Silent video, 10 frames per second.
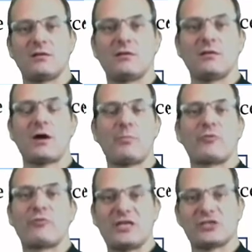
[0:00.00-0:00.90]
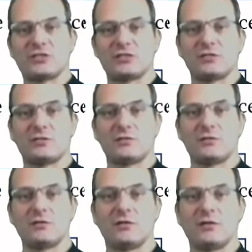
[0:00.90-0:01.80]
operations.
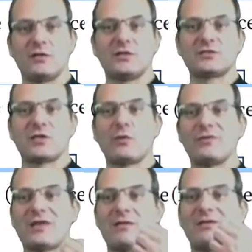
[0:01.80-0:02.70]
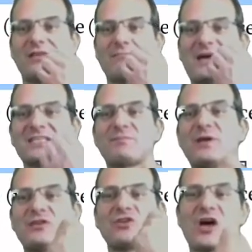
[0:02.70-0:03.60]
So they must be
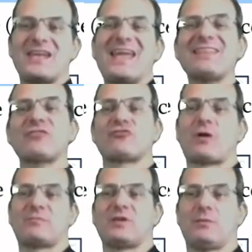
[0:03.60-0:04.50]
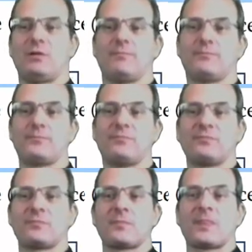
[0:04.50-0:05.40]
non-interruptible.
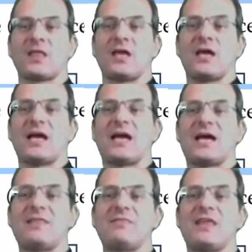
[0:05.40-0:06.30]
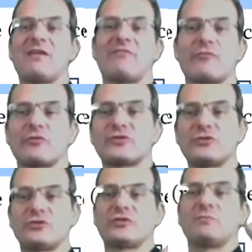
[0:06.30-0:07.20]
And therefore
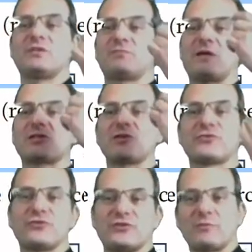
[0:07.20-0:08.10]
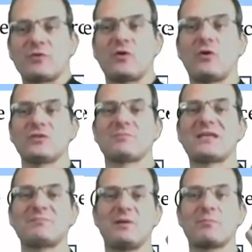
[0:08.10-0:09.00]
special system calls
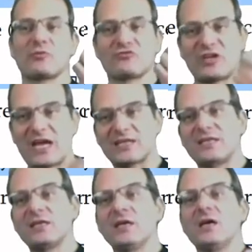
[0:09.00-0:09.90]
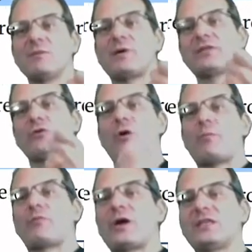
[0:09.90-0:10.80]
must be protected by the
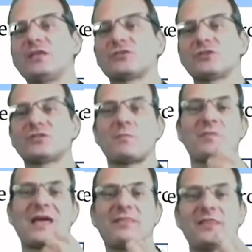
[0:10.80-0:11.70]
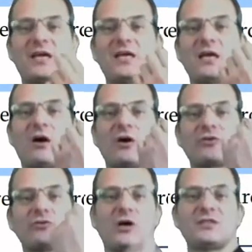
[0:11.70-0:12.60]
operating system, that they are
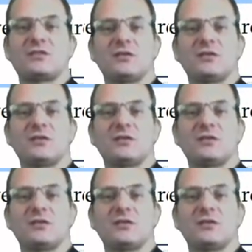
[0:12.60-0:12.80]
not